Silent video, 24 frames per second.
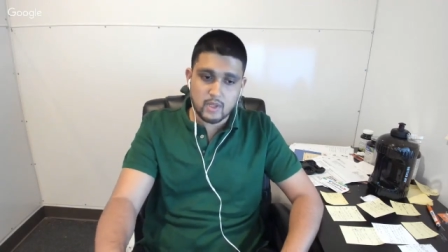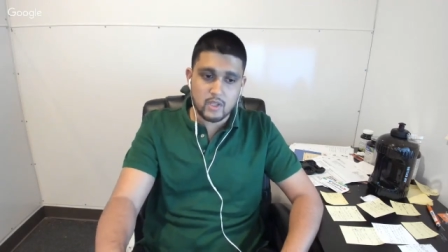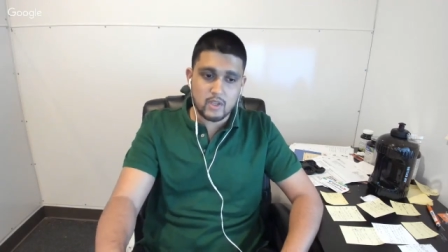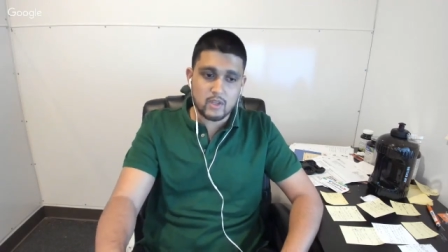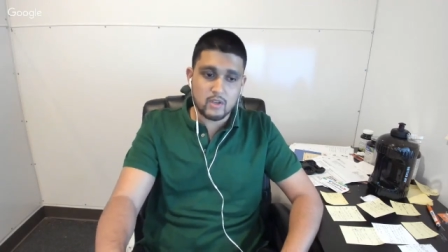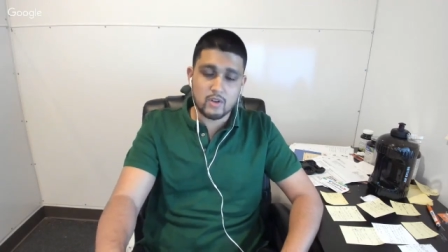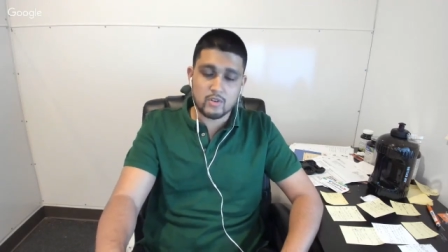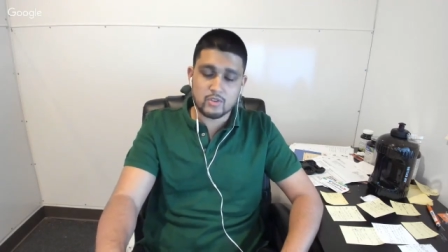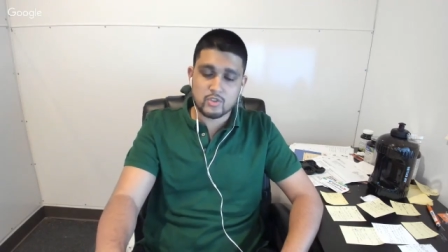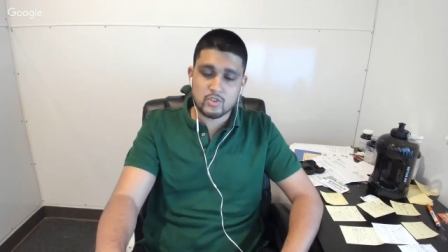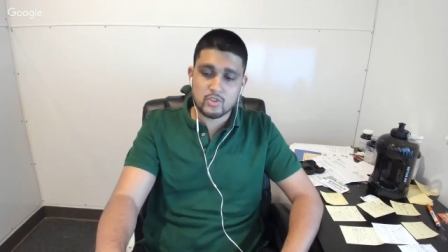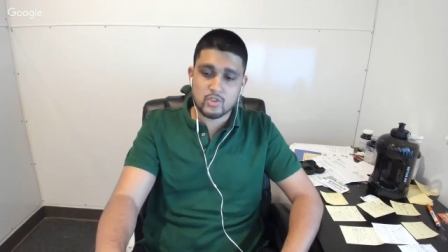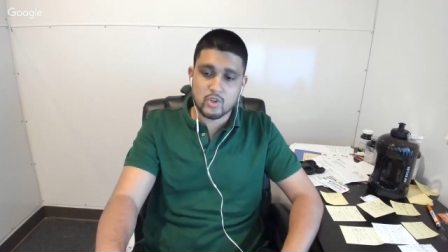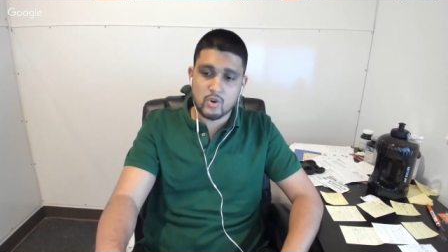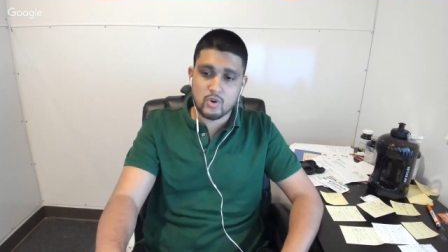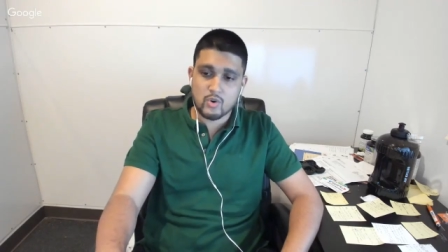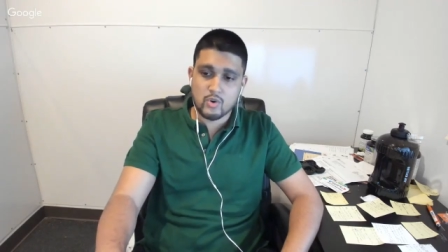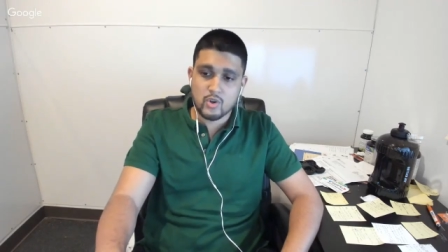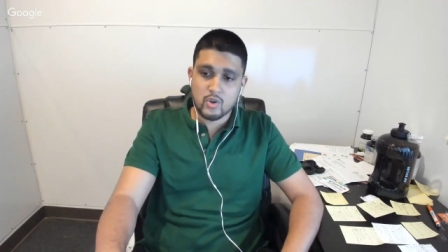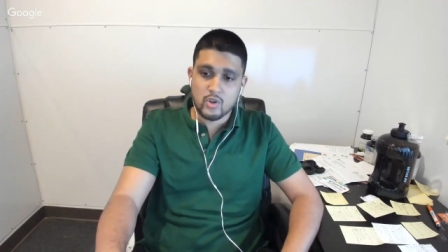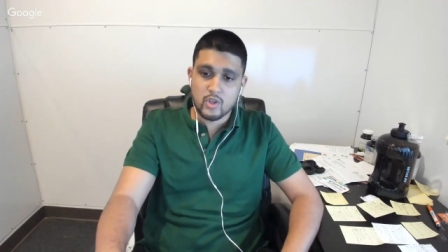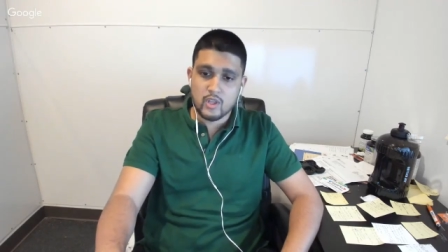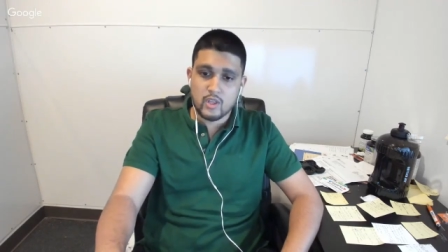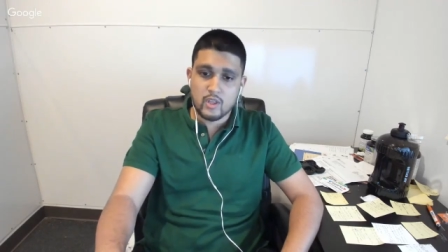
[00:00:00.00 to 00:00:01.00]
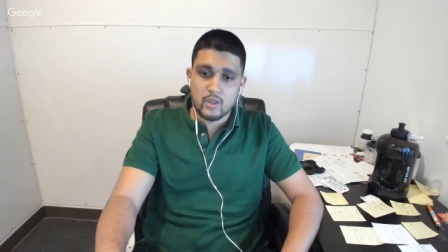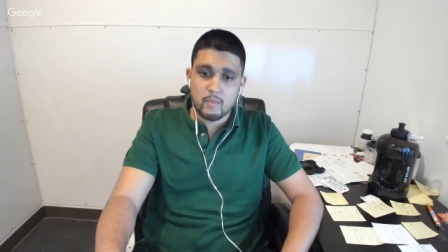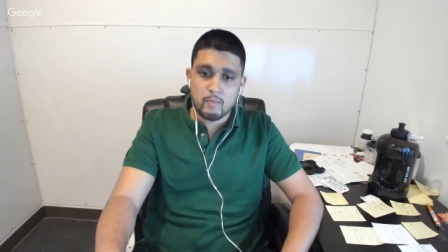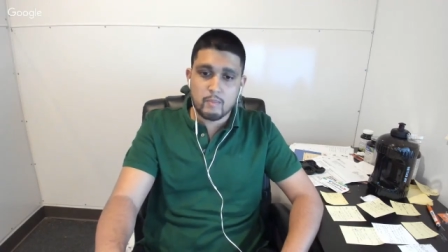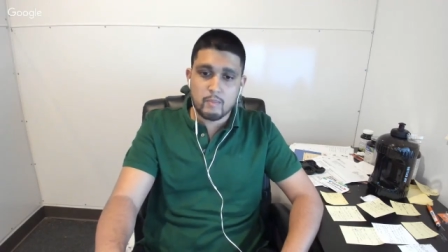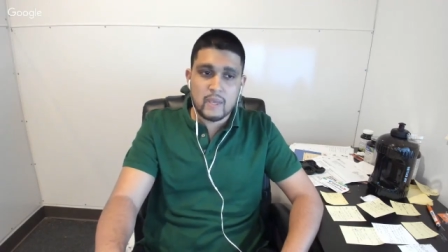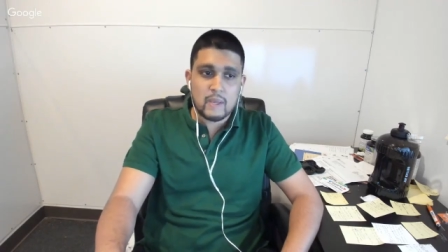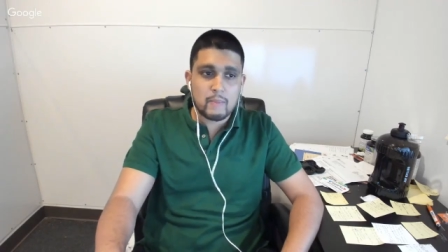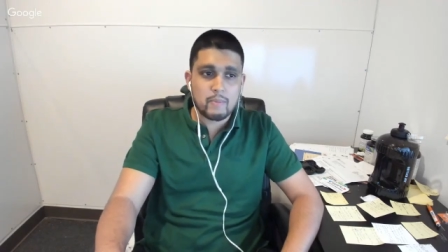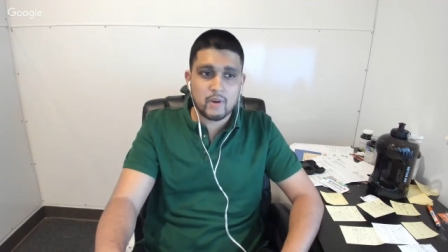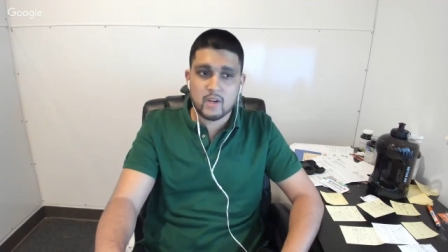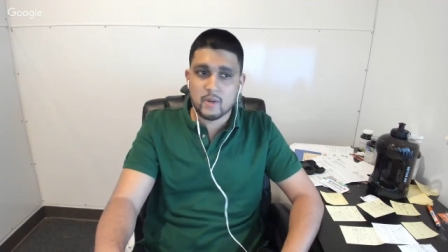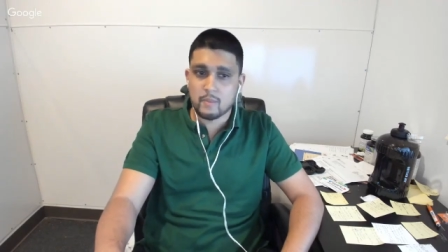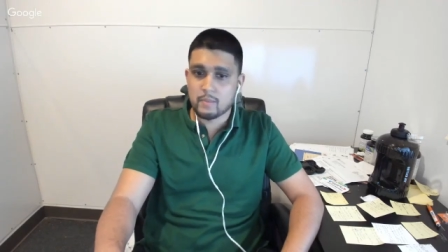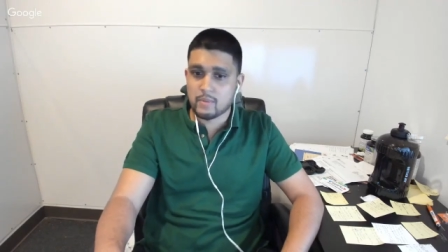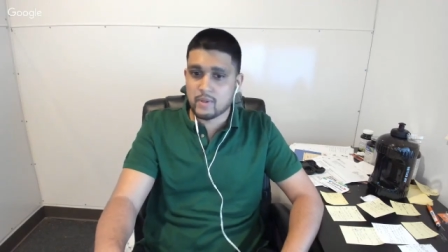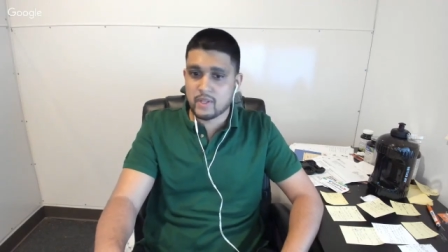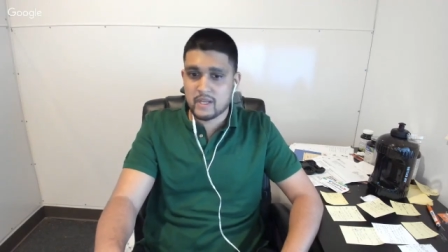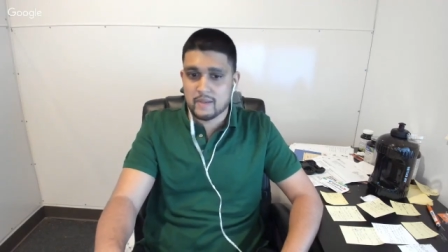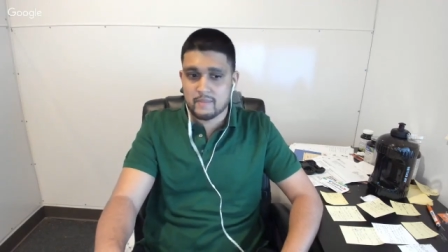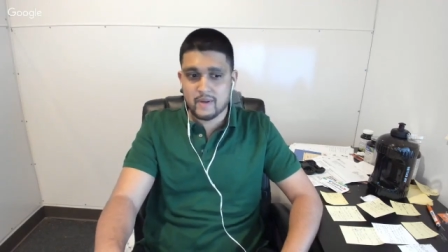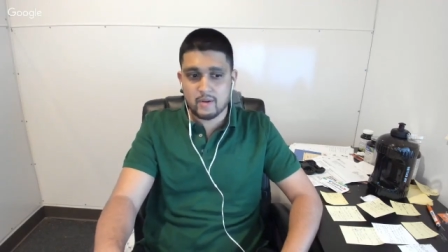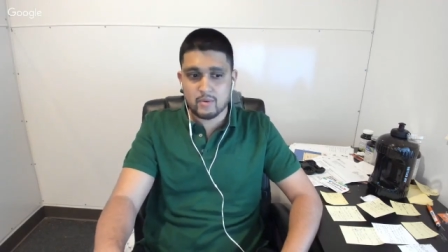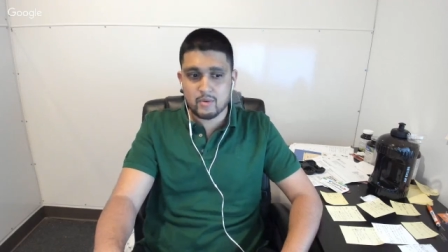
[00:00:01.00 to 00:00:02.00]
You know, so people
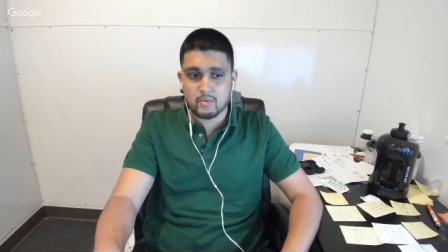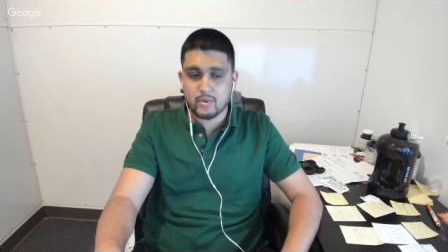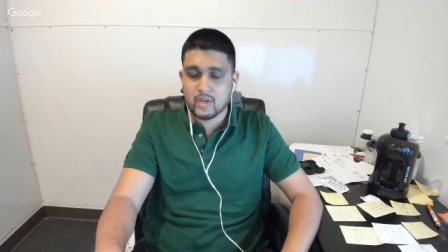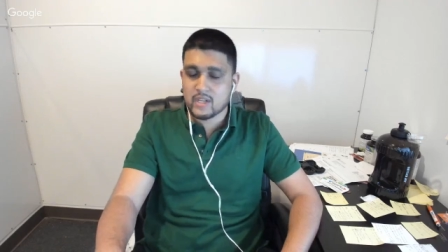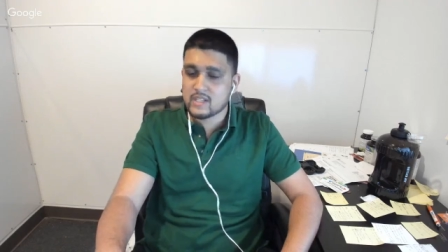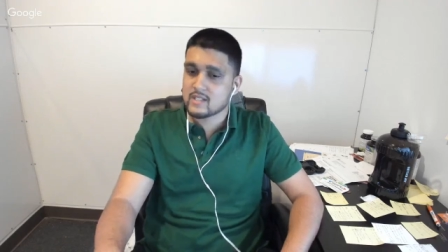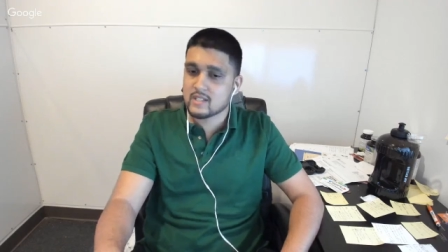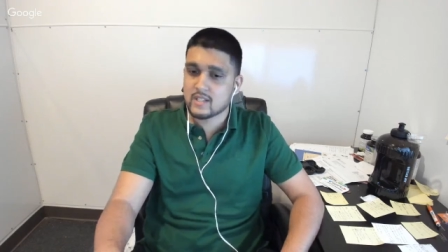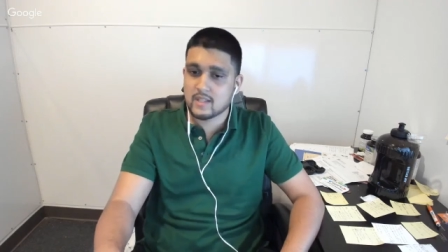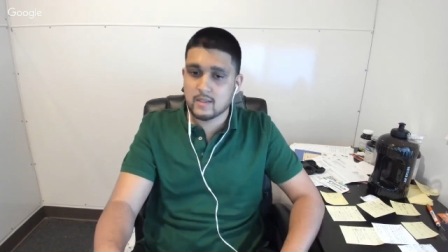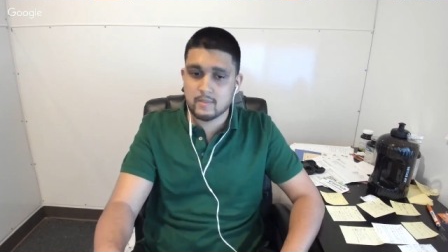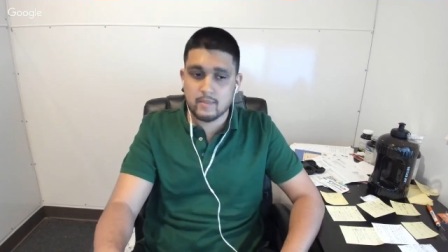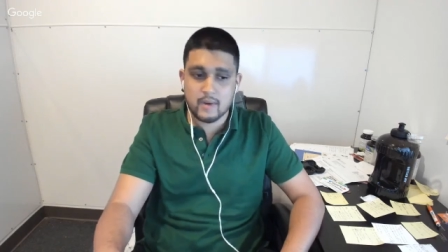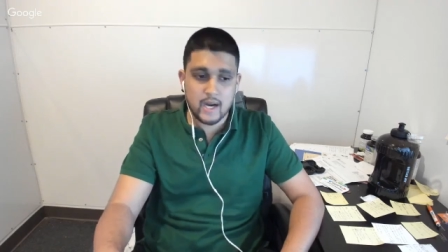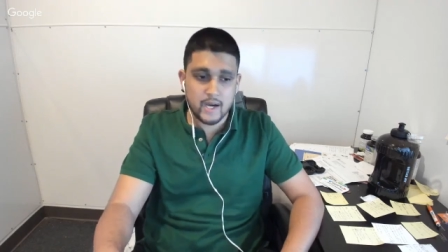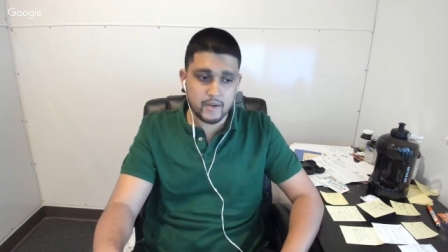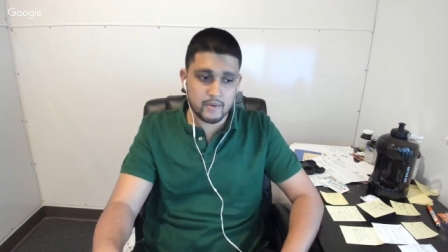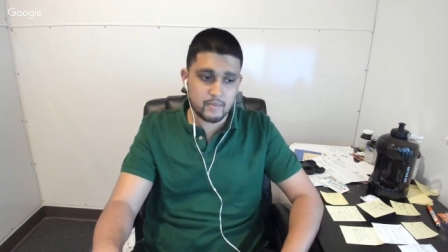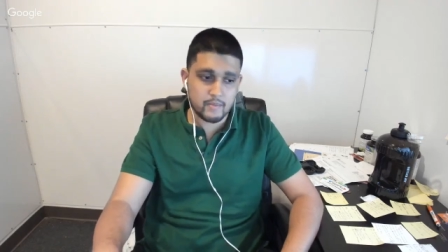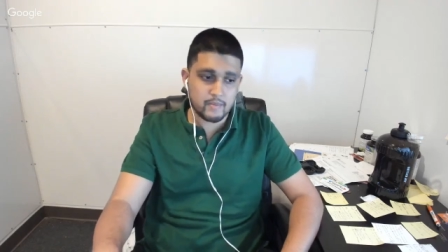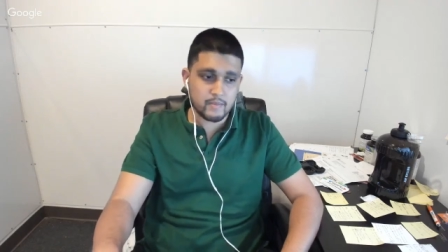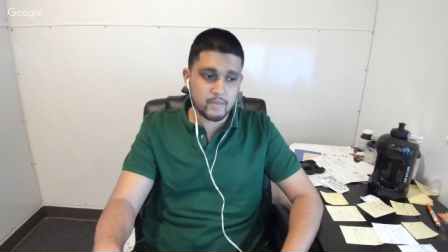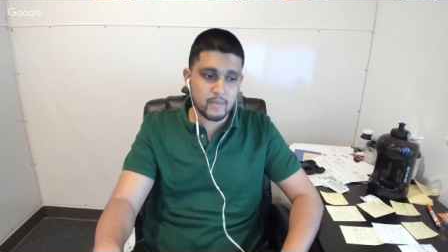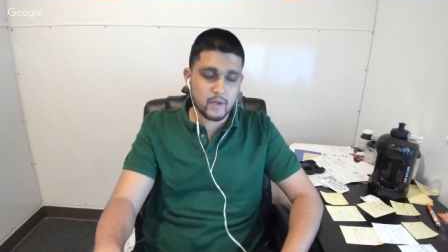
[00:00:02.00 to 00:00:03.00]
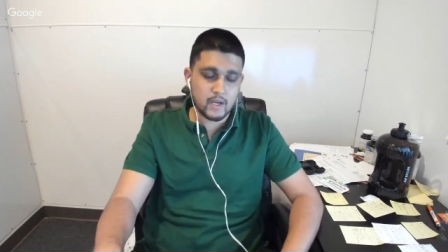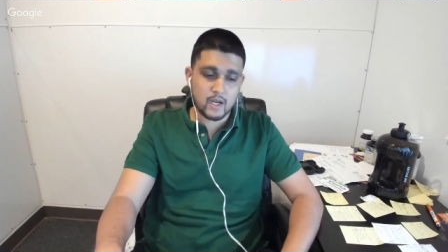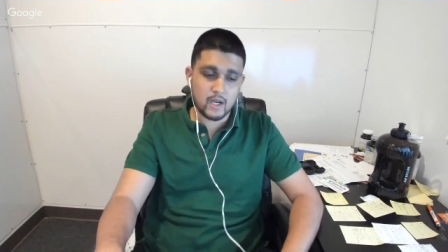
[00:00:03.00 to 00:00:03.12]
complain about race to the bottom.